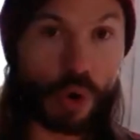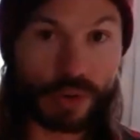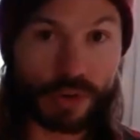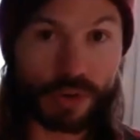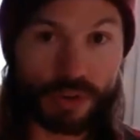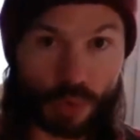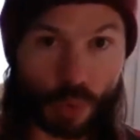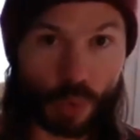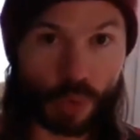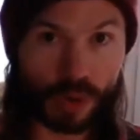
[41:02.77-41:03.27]
to hold a
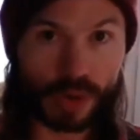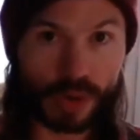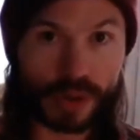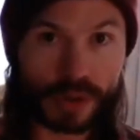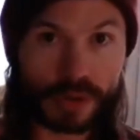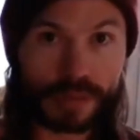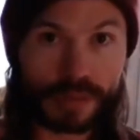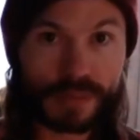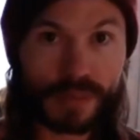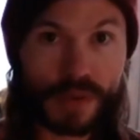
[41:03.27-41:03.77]
sword.
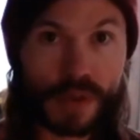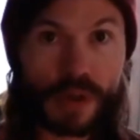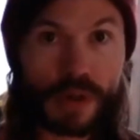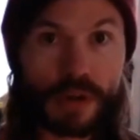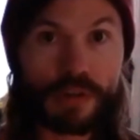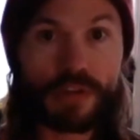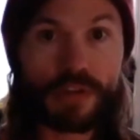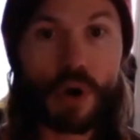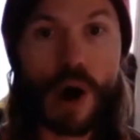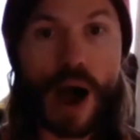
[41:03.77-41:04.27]

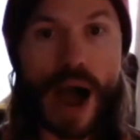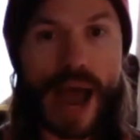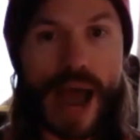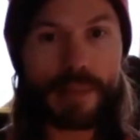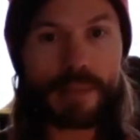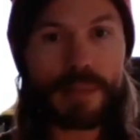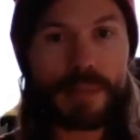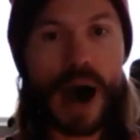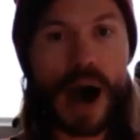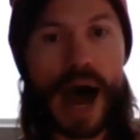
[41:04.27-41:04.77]
So I
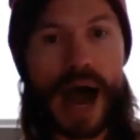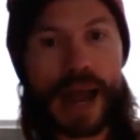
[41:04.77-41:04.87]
